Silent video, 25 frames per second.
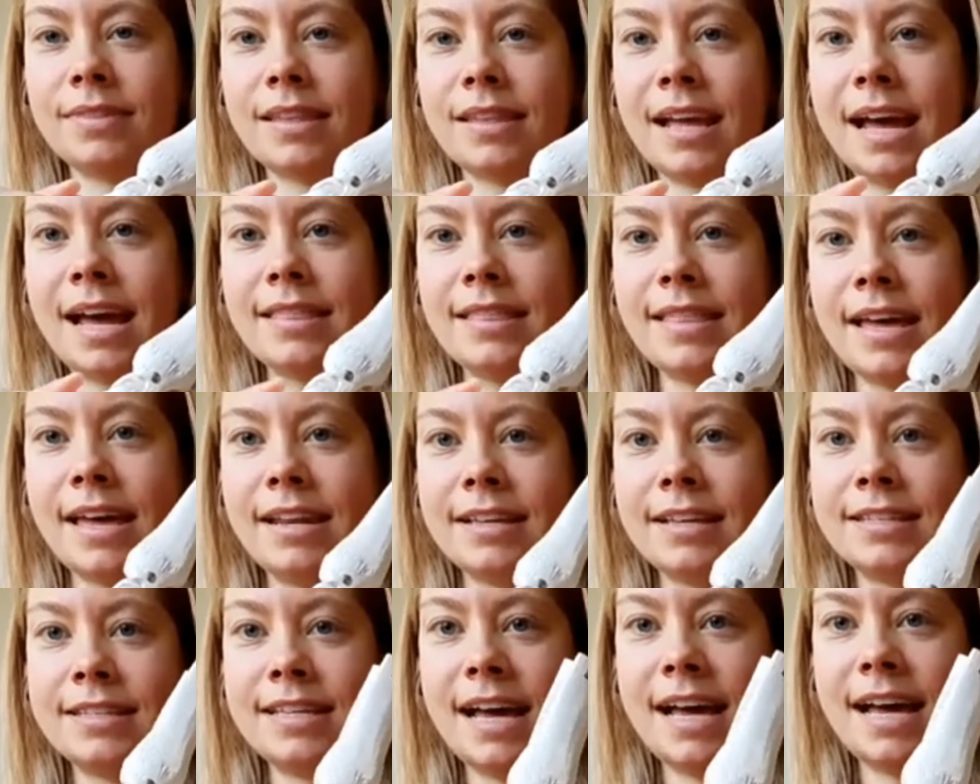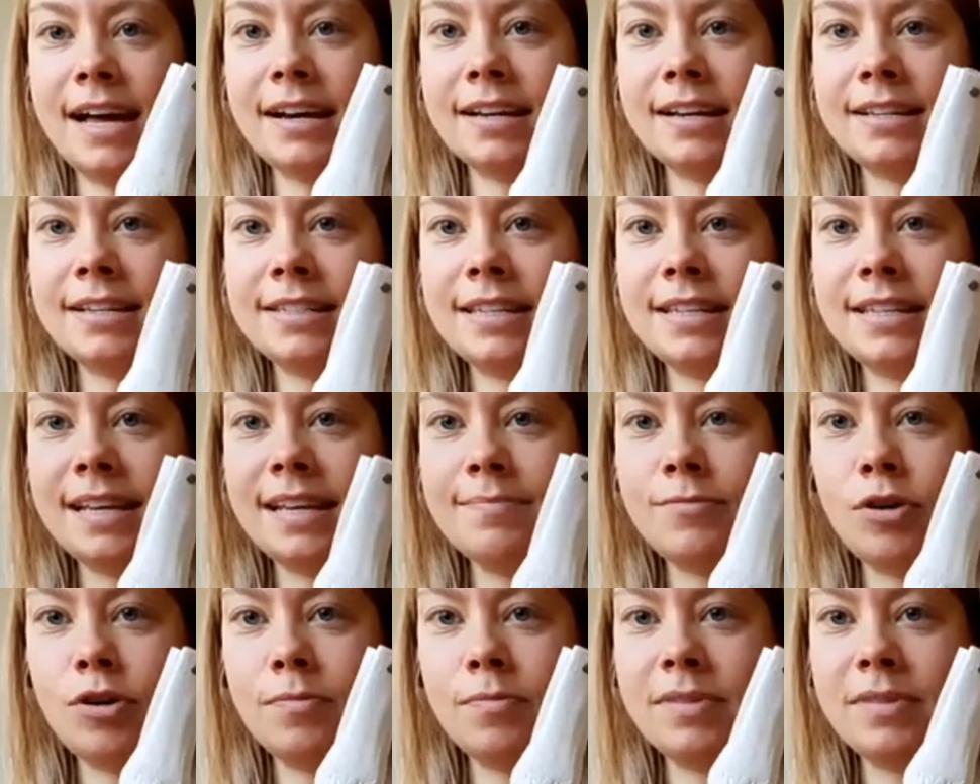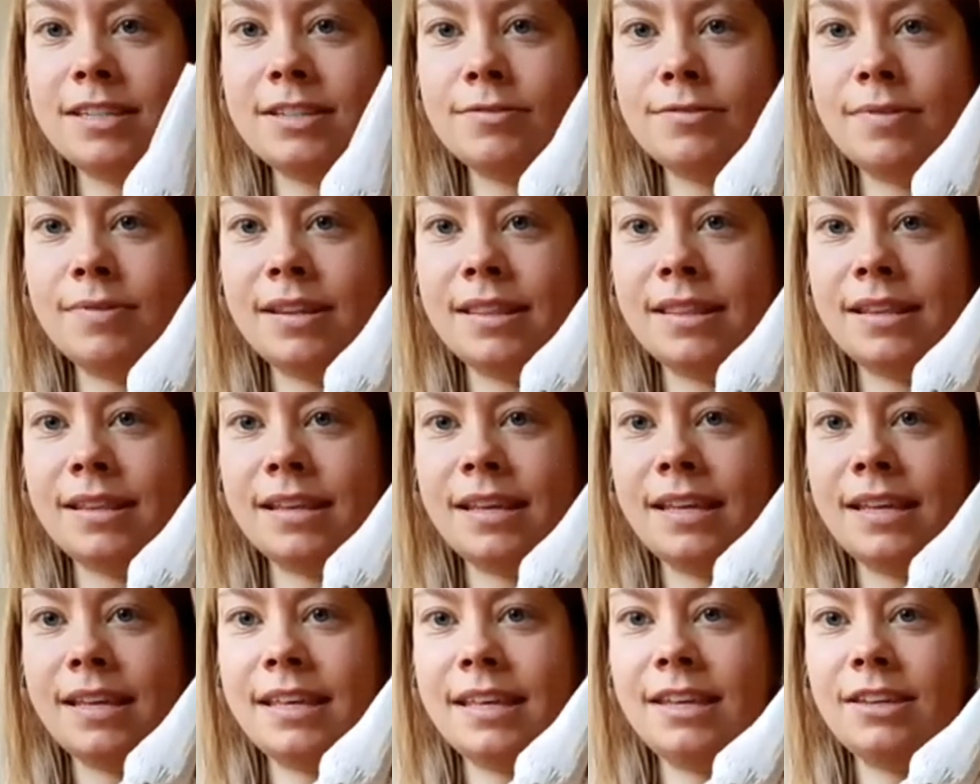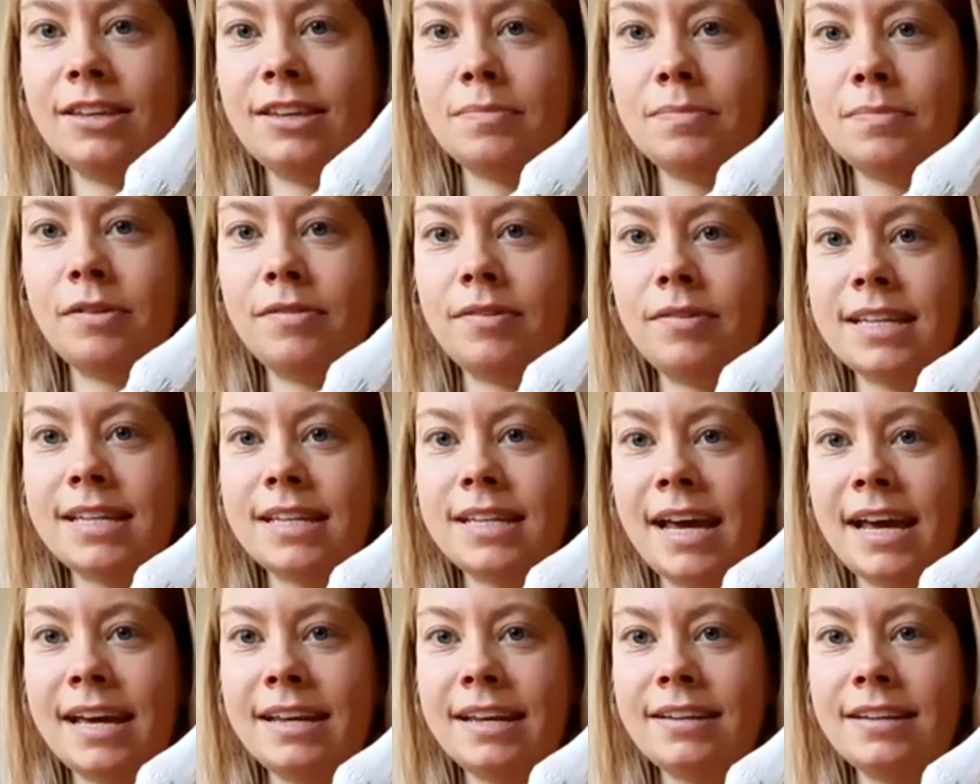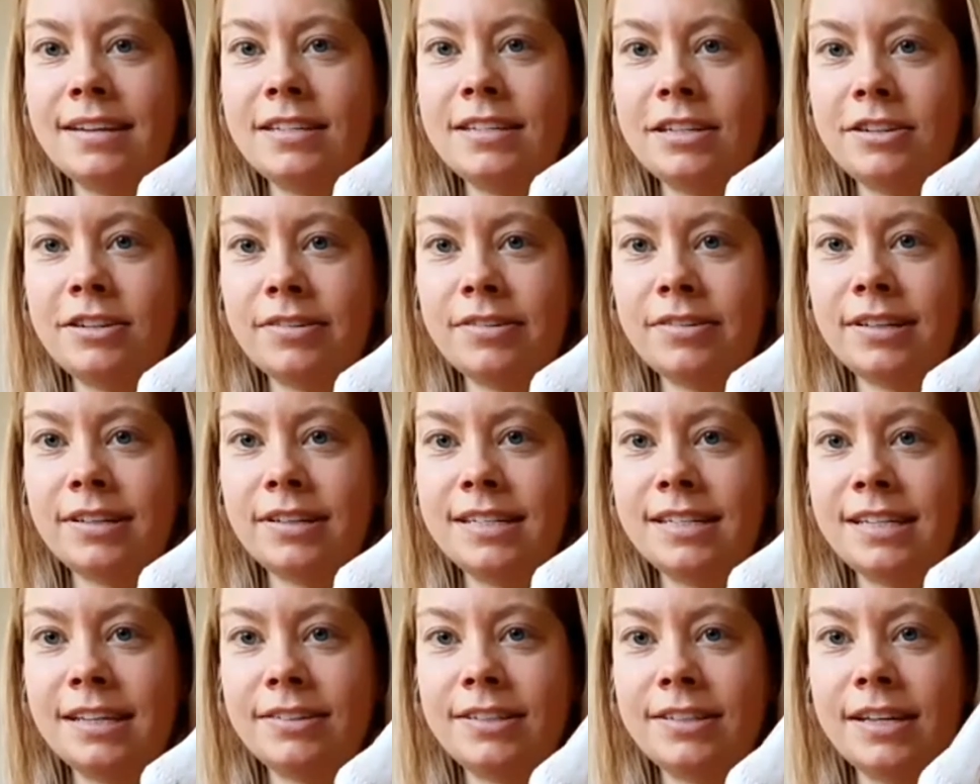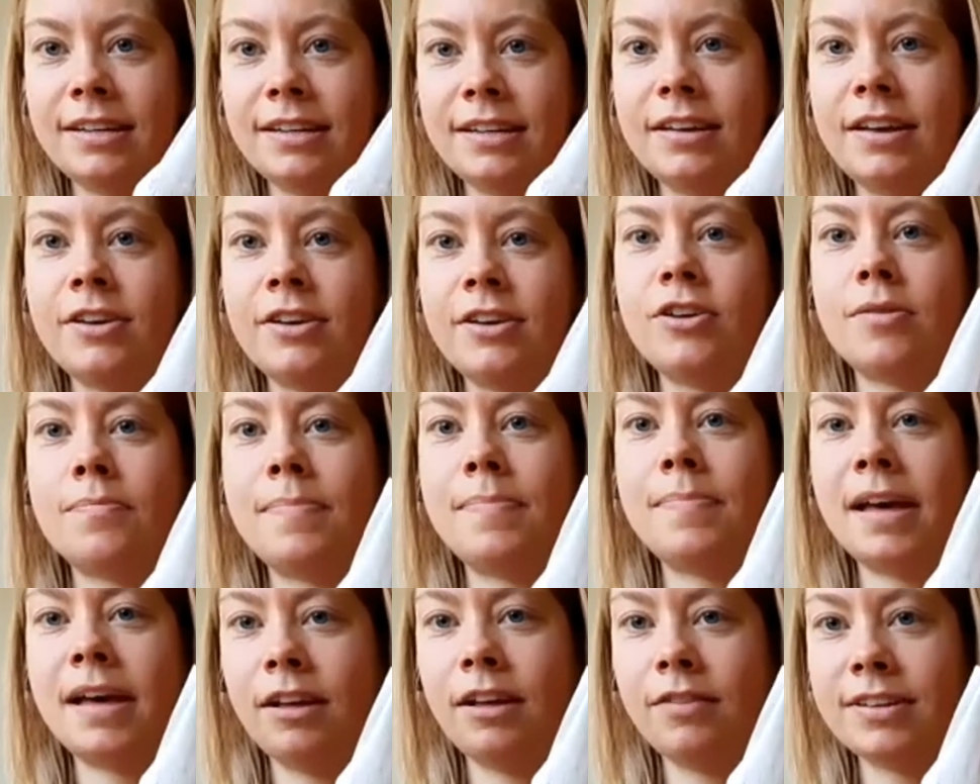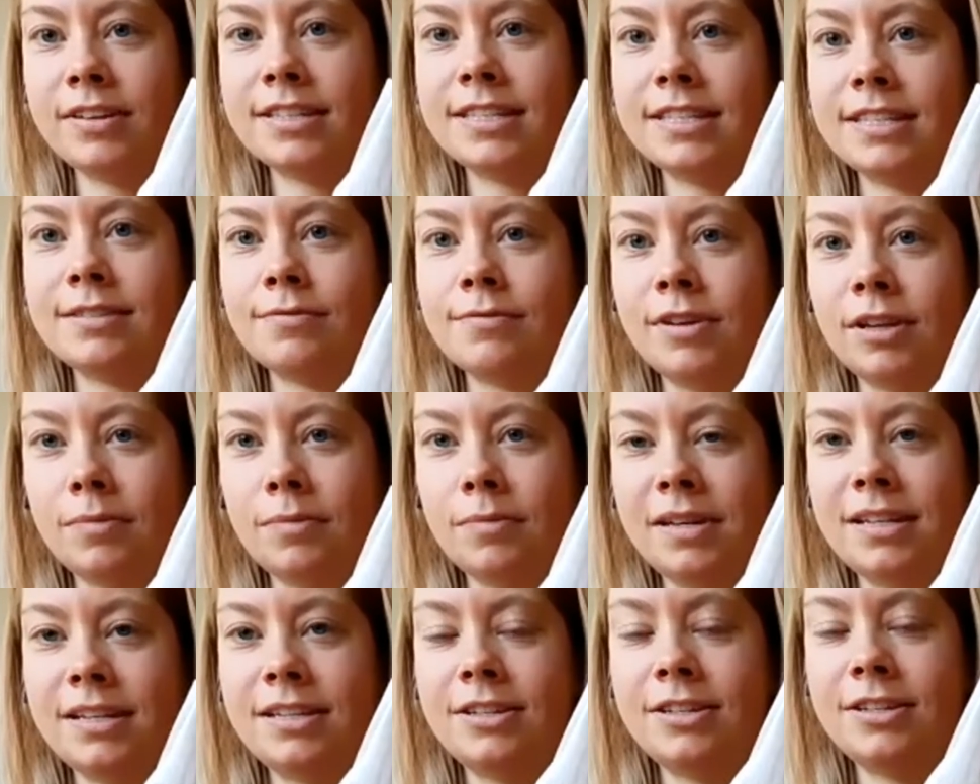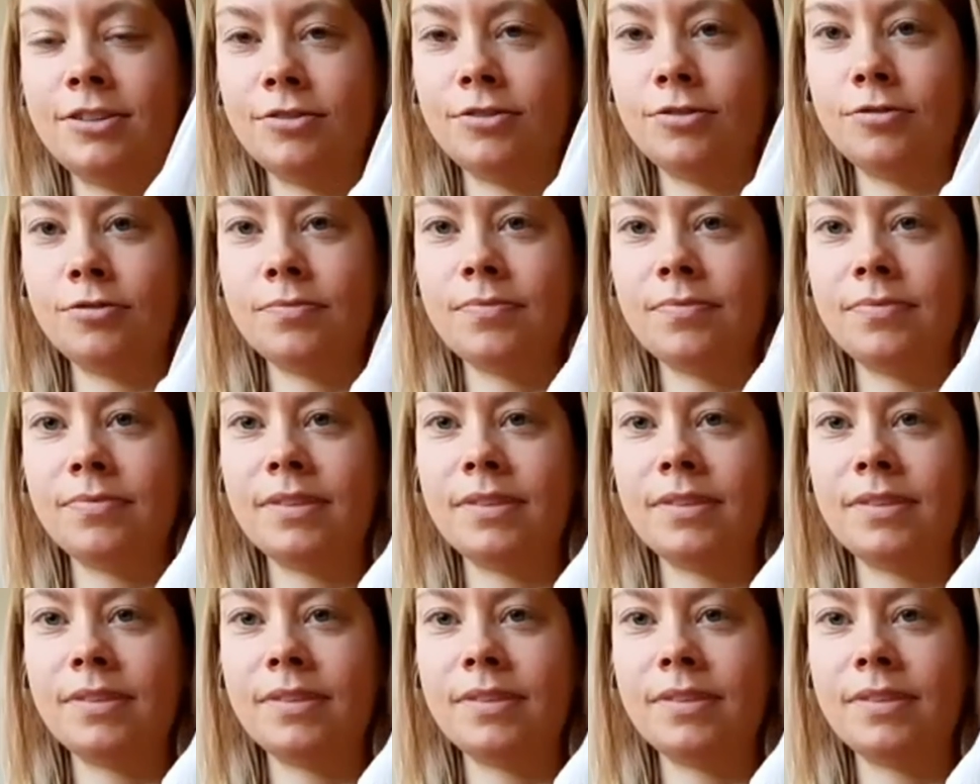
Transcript: at that exact same moment when the heel bone is anteriorly tilting, your pelvis will be too,